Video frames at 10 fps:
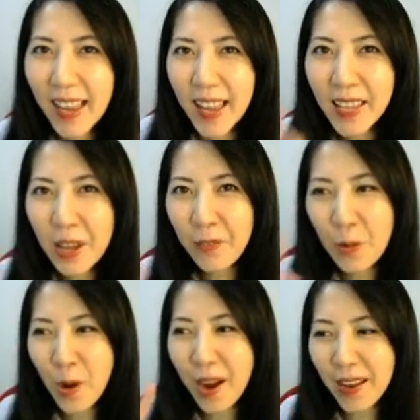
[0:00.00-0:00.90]
Hello
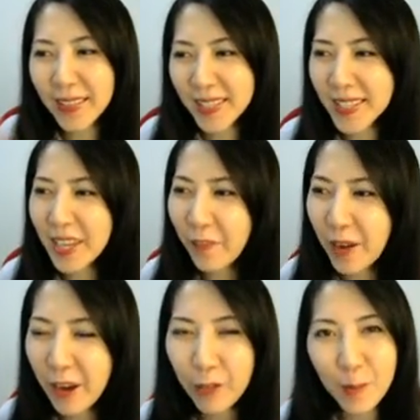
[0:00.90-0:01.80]
everyone, this is
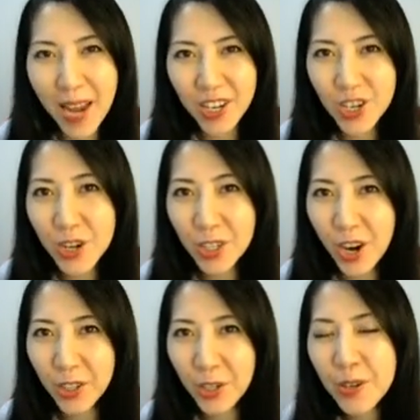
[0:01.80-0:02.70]
Tiffany from National
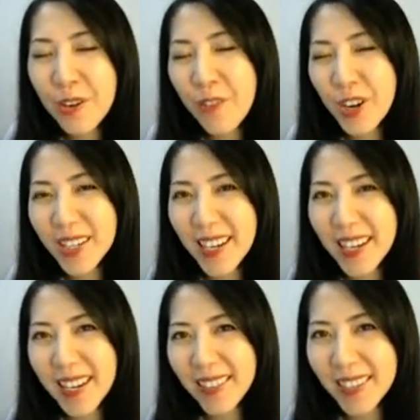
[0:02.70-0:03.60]
Charter
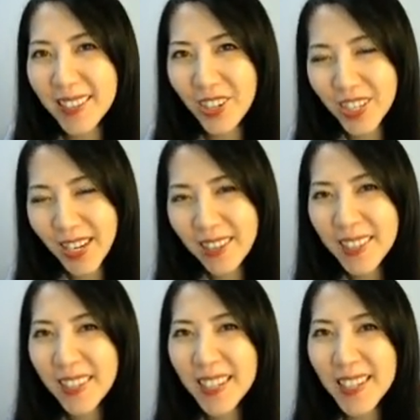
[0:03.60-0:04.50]
University, and this is our 10th
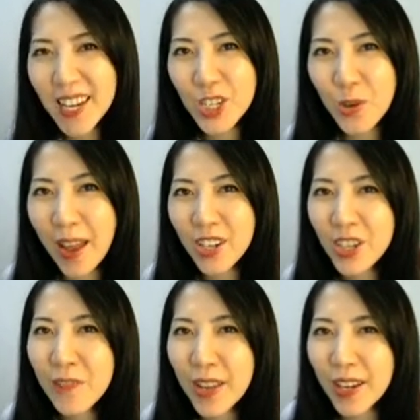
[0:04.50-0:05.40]
listening
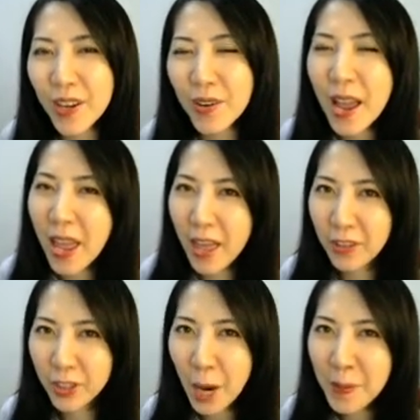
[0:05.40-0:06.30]
strategy video, and
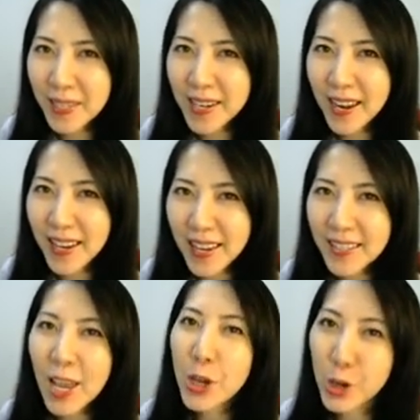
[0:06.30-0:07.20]
the topic today
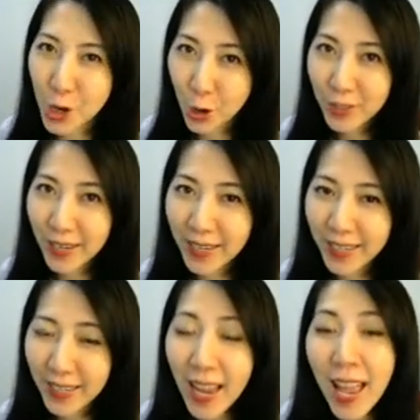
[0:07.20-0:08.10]
is
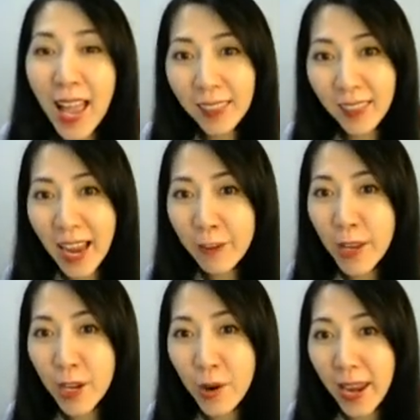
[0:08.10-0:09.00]
note-taking. Like
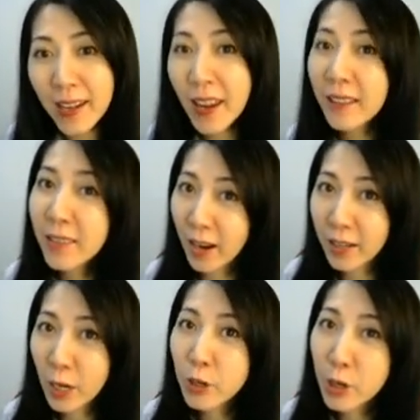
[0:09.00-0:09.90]
video 8 and
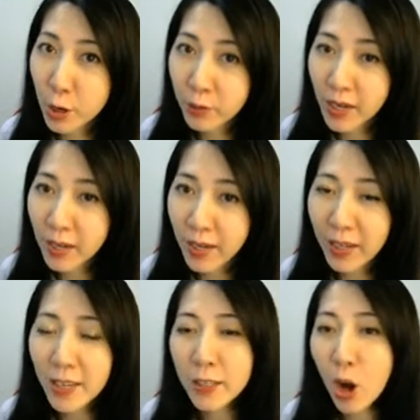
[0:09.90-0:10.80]
9,
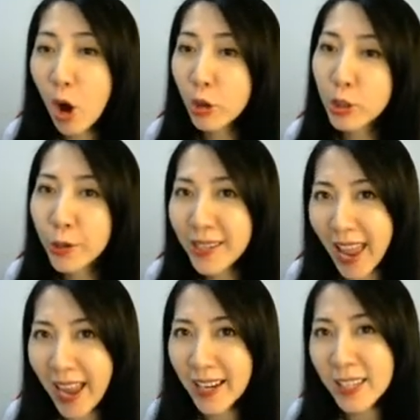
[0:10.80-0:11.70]
note-taking is also an
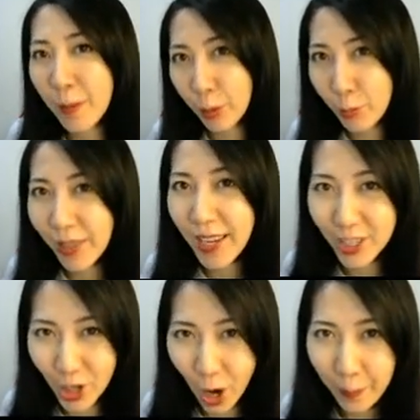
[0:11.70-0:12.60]

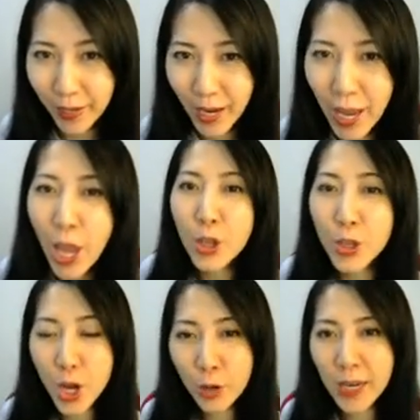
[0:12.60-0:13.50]
academic-related topic.
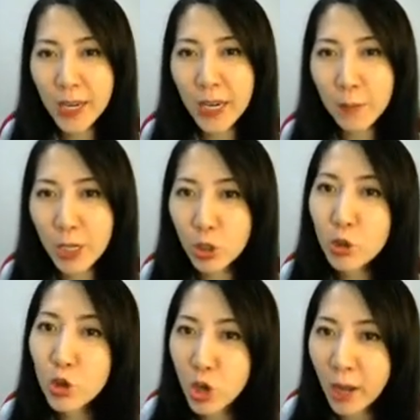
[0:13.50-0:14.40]
Note-taking means
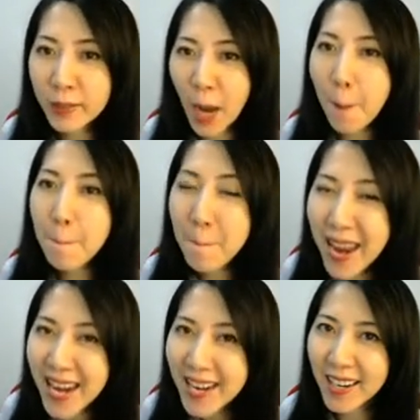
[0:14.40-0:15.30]
to jot down
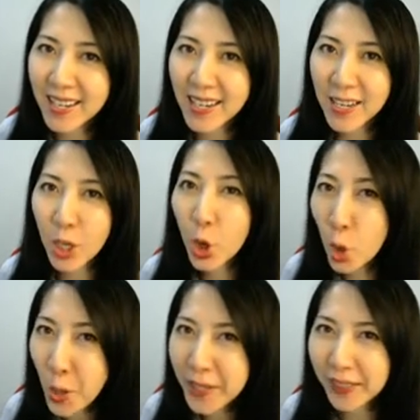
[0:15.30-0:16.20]
main ideas
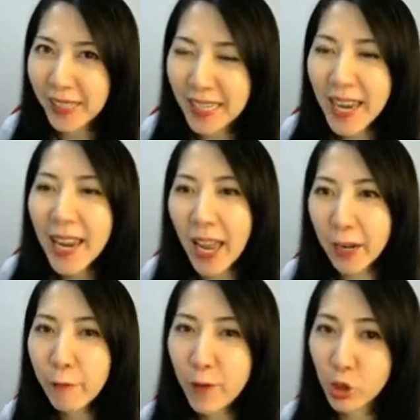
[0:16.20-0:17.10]
quickly
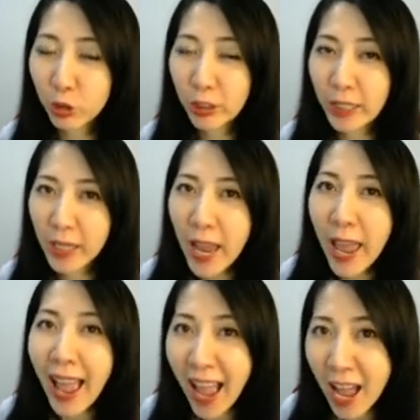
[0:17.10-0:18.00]
and efficiently.
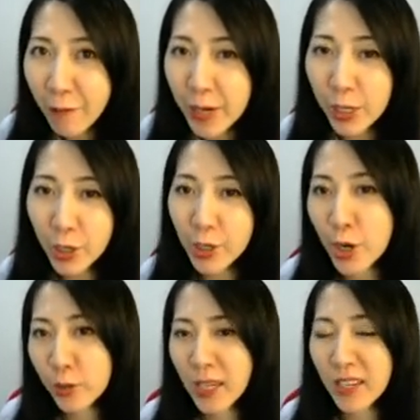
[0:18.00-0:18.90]
Having good
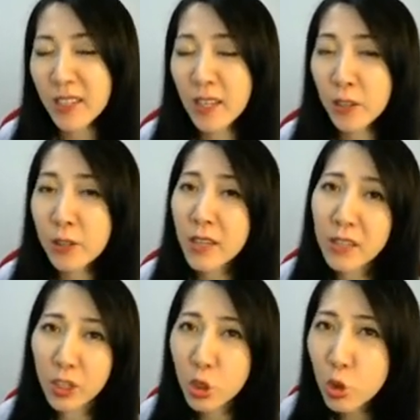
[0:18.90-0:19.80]
note-taking skills
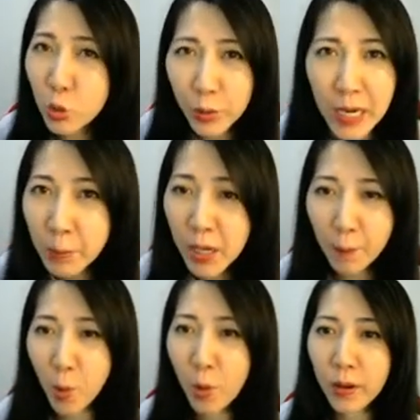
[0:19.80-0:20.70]
is extremely
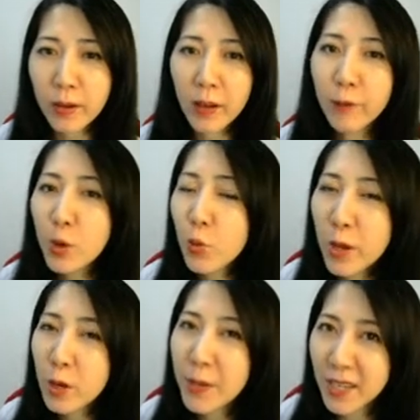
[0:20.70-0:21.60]
important if you
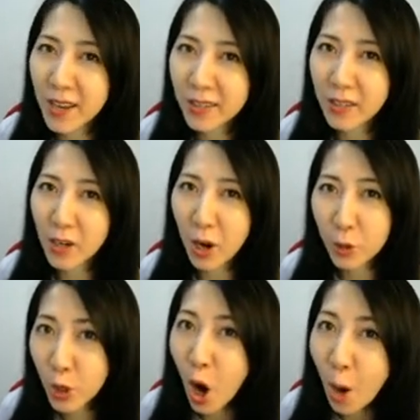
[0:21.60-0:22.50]
will be tested on
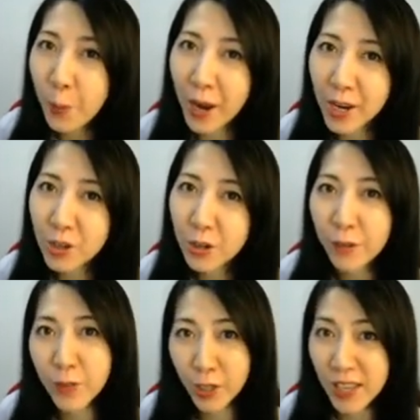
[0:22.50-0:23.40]
your comprehension
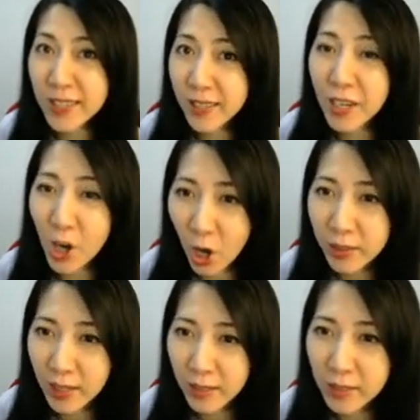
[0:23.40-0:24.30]
of the listening
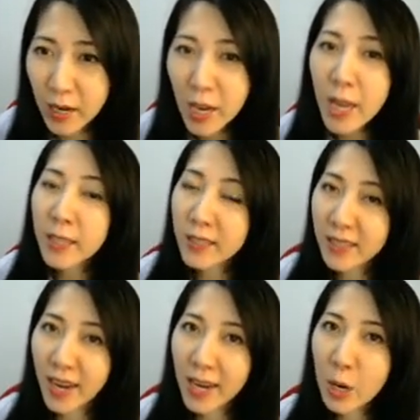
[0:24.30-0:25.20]
content.
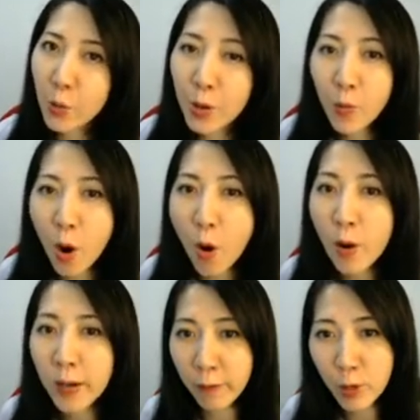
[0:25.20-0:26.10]
Today, we
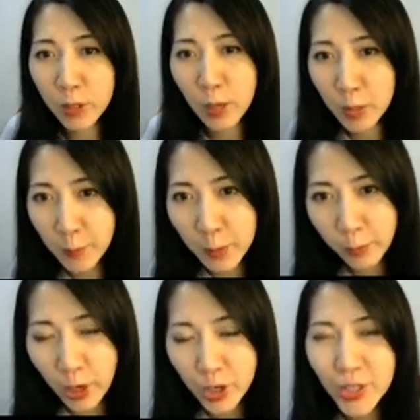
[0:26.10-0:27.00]
will give you some tips
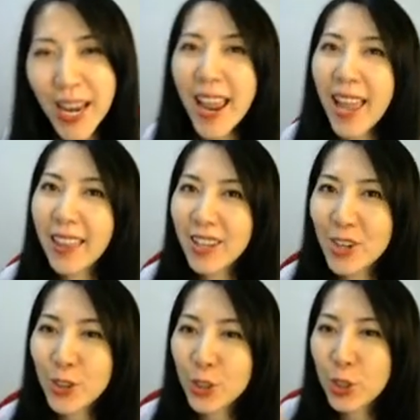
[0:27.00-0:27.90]
first and then
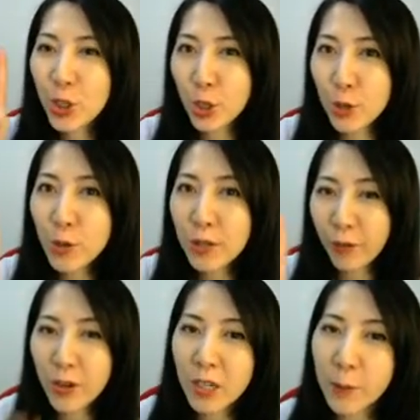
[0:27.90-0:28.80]
use two
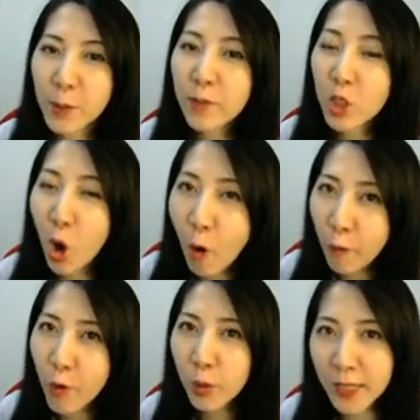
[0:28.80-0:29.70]
different types of
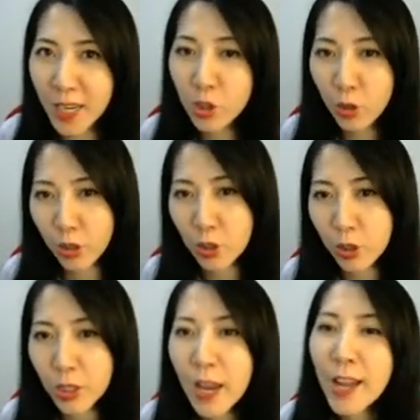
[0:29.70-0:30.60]
TOEFL test
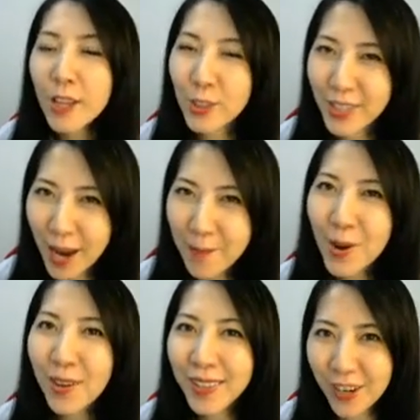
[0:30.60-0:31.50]
structures to
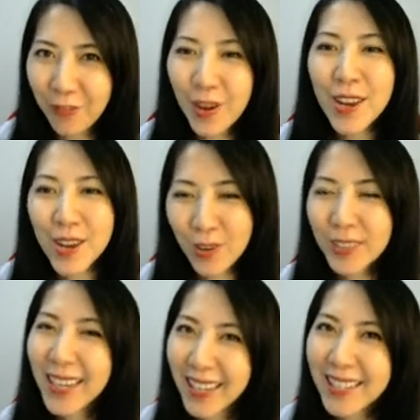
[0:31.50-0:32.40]
demo different
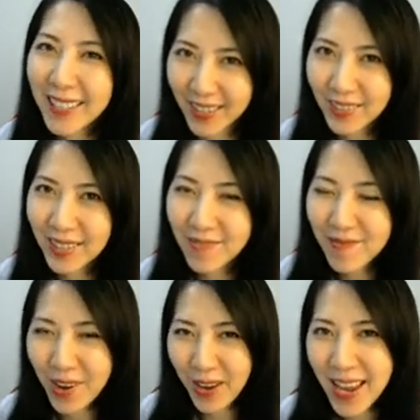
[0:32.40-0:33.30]
note-taking skills.
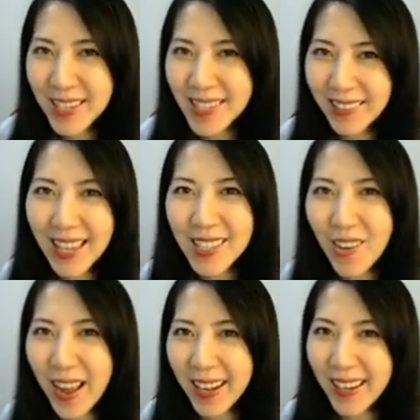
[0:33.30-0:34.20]
Okay, so let's
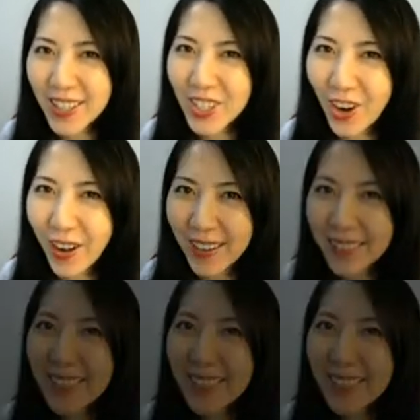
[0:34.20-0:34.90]
go ahead and get started.